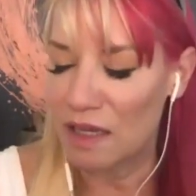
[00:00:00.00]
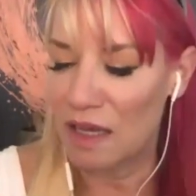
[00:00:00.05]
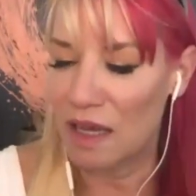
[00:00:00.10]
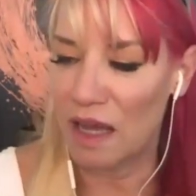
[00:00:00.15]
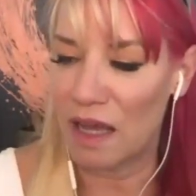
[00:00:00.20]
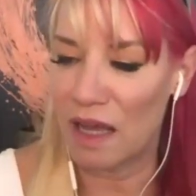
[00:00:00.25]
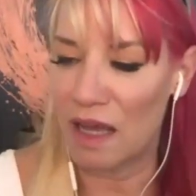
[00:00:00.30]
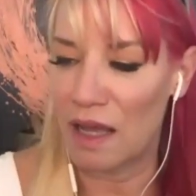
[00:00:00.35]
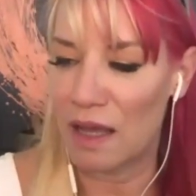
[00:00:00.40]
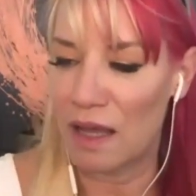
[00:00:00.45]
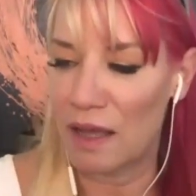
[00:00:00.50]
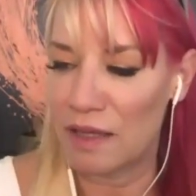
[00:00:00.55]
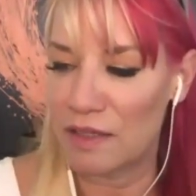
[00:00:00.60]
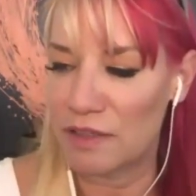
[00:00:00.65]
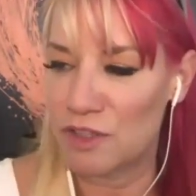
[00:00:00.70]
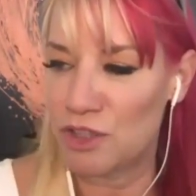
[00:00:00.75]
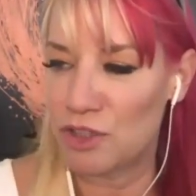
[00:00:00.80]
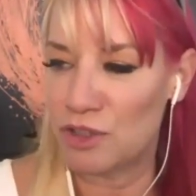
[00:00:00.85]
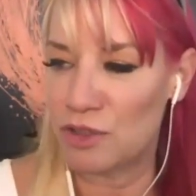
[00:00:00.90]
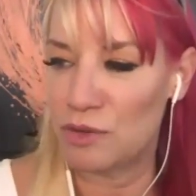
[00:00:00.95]

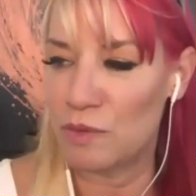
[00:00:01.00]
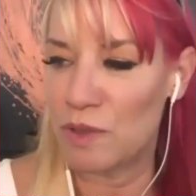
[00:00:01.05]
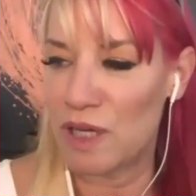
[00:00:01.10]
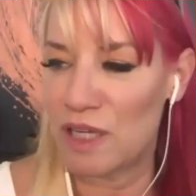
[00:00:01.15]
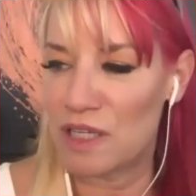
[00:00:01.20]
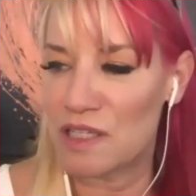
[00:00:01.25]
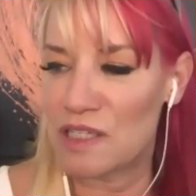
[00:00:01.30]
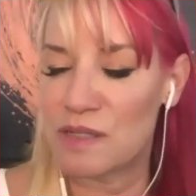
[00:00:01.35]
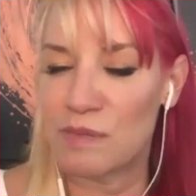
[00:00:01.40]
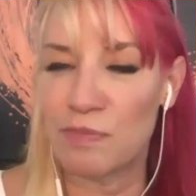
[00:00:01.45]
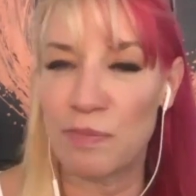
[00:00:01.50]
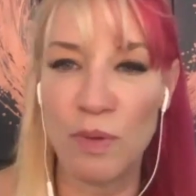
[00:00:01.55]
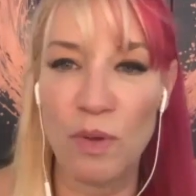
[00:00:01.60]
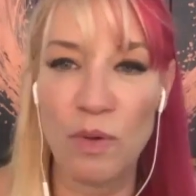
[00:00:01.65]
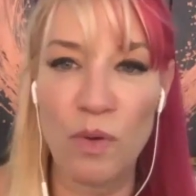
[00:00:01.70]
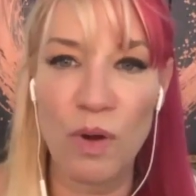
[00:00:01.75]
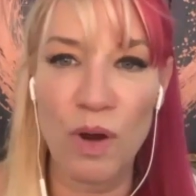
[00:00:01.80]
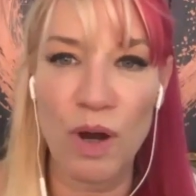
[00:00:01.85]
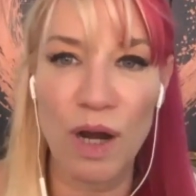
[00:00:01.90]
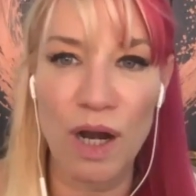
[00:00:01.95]
to
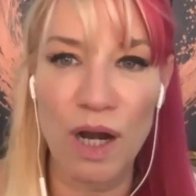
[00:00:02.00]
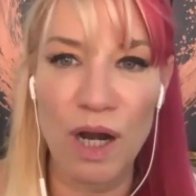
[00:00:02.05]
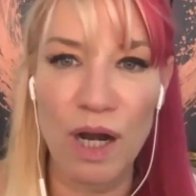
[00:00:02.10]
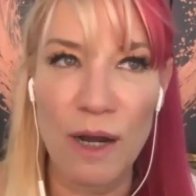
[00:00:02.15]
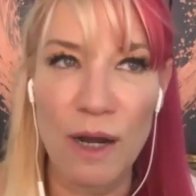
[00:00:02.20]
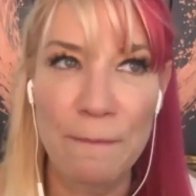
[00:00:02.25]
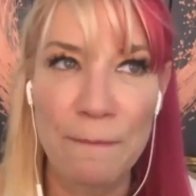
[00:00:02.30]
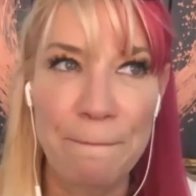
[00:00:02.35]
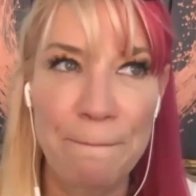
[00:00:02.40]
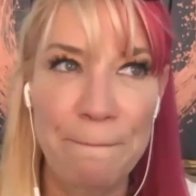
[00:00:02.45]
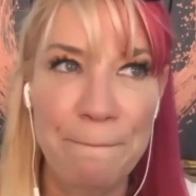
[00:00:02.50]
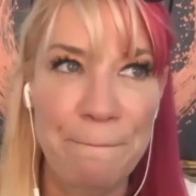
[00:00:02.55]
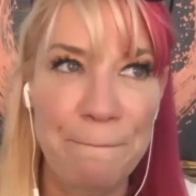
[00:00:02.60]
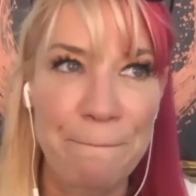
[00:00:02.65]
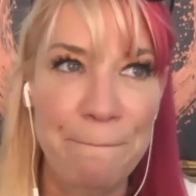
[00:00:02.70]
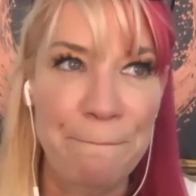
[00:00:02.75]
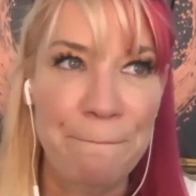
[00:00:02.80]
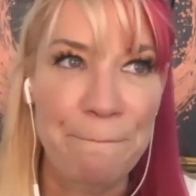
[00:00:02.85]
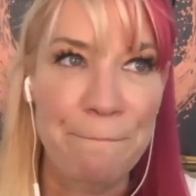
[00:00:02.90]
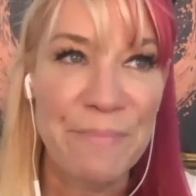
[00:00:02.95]
explore
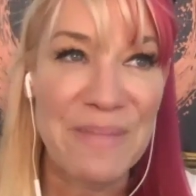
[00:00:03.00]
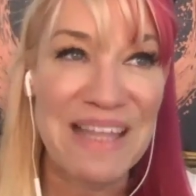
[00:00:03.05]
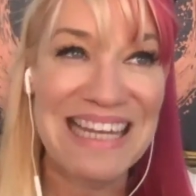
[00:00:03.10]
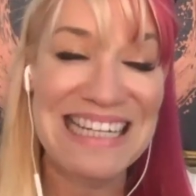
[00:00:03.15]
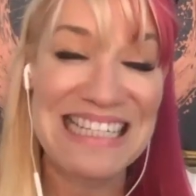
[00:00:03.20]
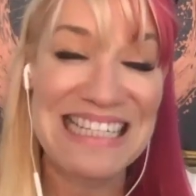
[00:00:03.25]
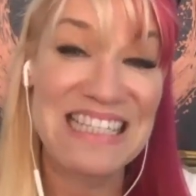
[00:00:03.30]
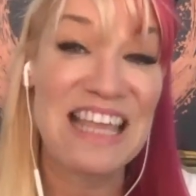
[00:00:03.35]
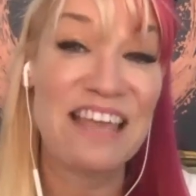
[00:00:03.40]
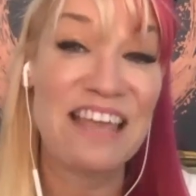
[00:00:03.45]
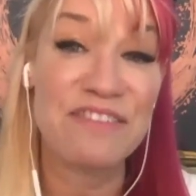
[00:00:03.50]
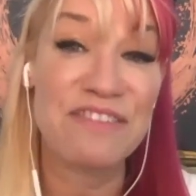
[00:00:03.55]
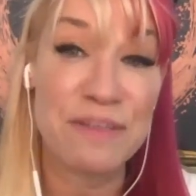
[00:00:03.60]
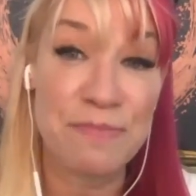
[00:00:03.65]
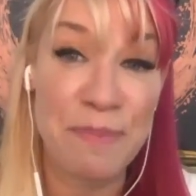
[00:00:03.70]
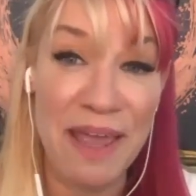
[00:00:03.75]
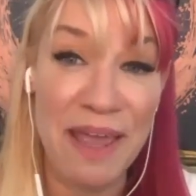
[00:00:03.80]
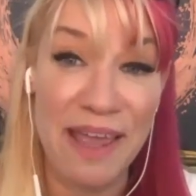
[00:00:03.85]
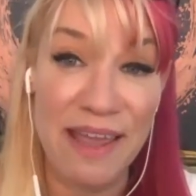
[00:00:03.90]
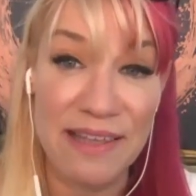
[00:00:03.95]
in a safe
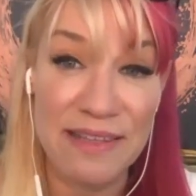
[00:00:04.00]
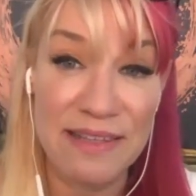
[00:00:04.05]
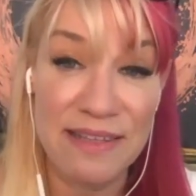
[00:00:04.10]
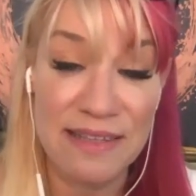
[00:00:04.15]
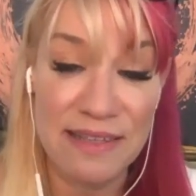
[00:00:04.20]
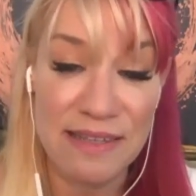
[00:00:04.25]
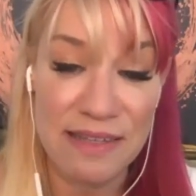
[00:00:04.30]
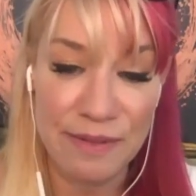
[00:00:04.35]
space